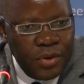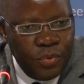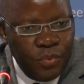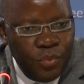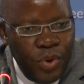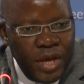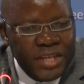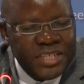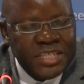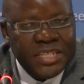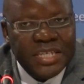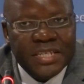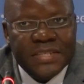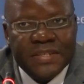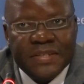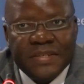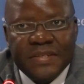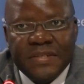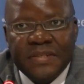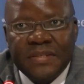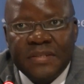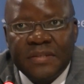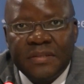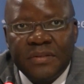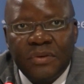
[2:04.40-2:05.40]

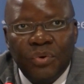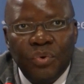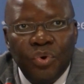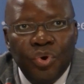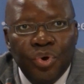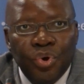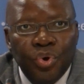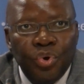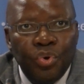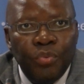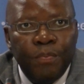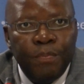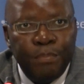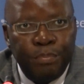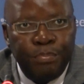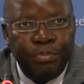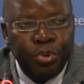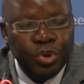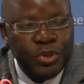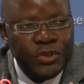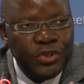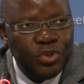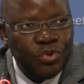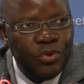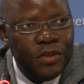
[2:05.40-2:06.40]
questions or
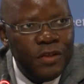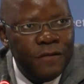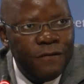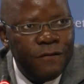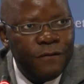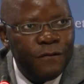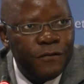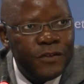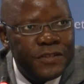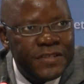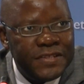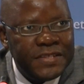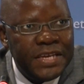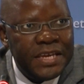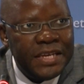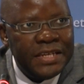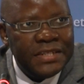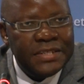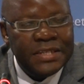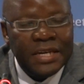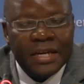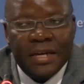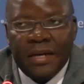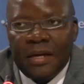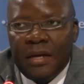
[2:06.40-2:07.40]
puts to the
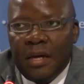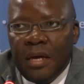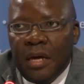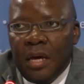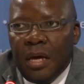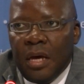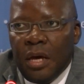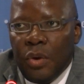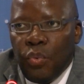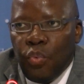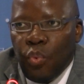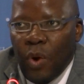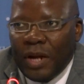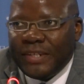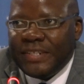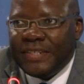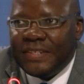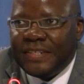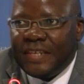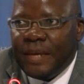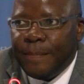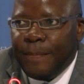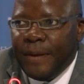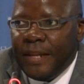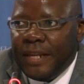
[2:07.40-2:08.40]
center what
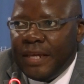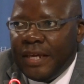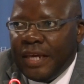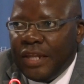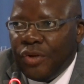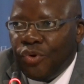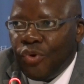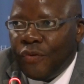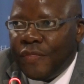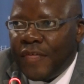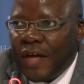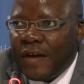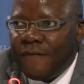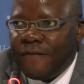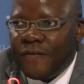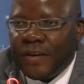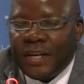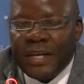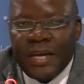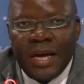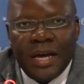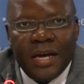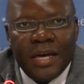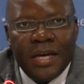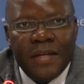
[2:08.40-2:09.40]
is happening in North
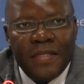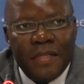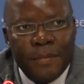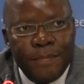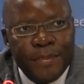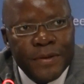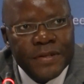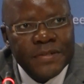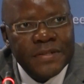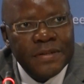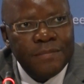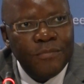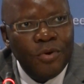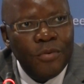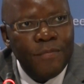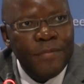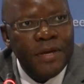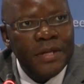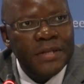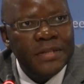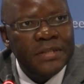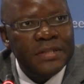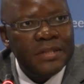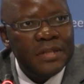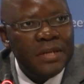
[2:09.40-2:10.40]
Africa at the present
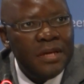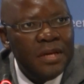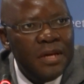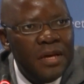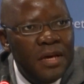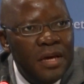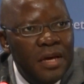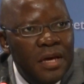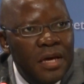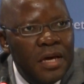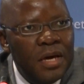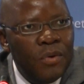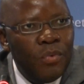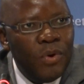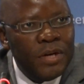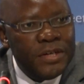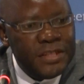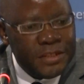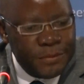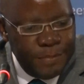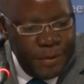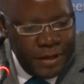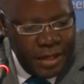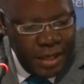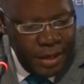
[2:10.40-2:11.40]
moment, what
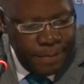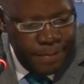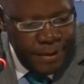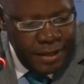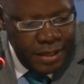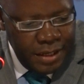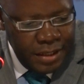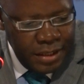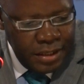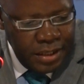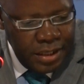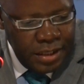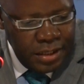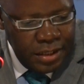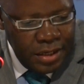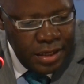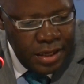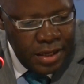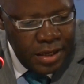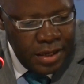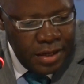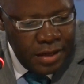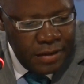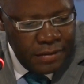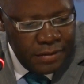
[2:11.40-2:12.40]
is happening
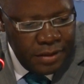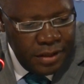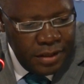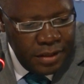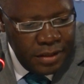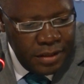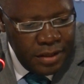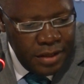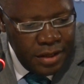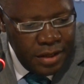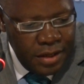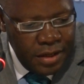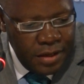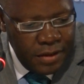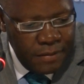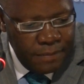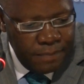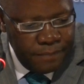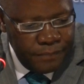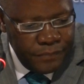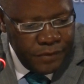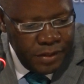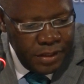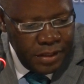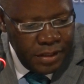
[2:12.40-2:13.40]
in
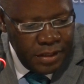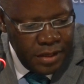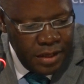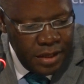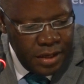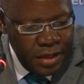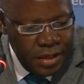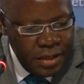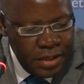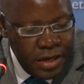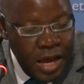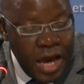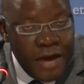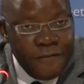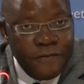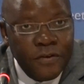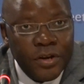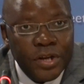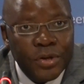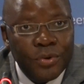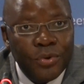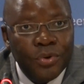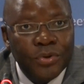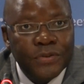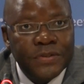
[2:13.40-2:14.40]

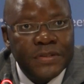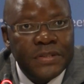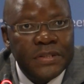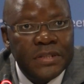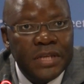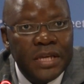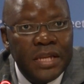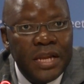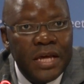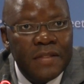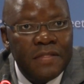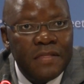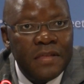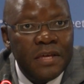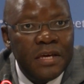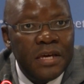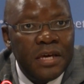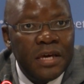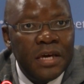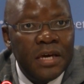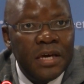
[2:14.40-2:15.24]
Ivory Coast. And I think